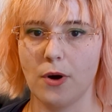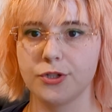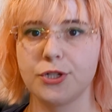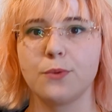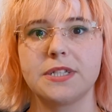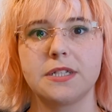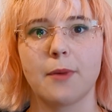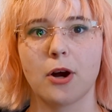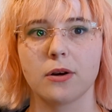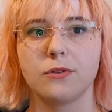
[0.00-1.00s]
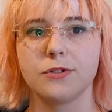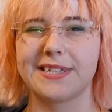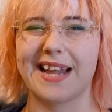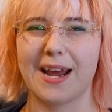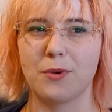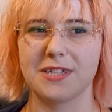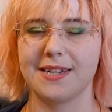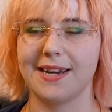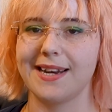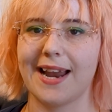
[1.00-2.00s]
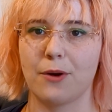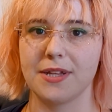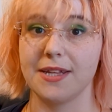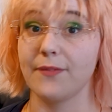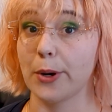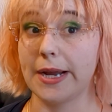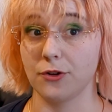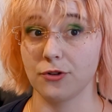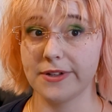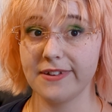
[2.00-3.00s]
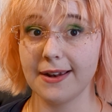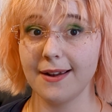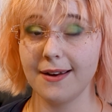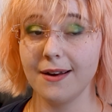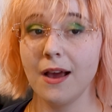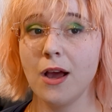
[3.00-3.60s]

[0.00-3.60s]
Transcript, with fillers: also read some articles that I wasn't inherently very interested in.